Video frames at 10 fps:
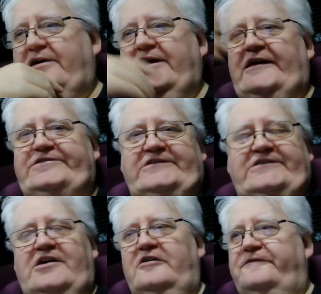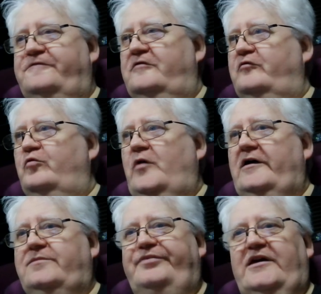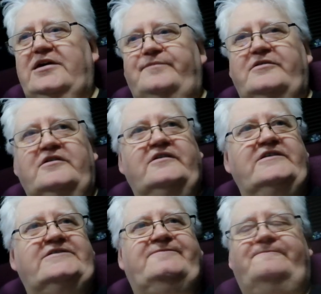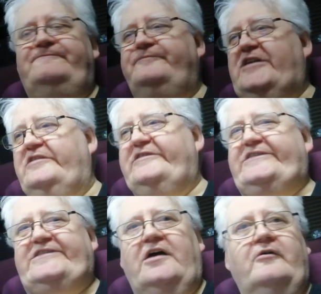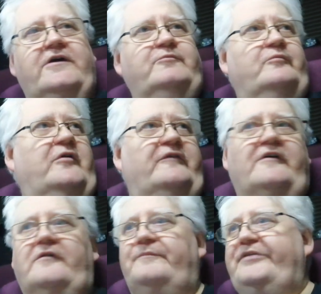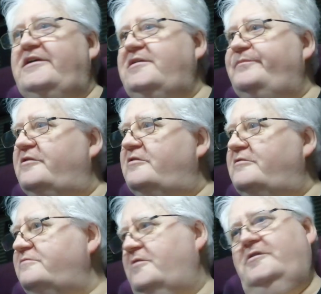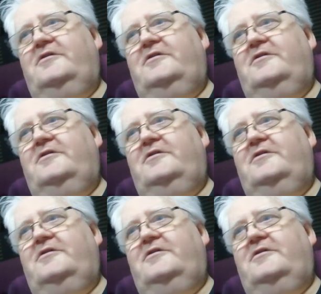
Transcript: He had to go through white papers, consulting with other people.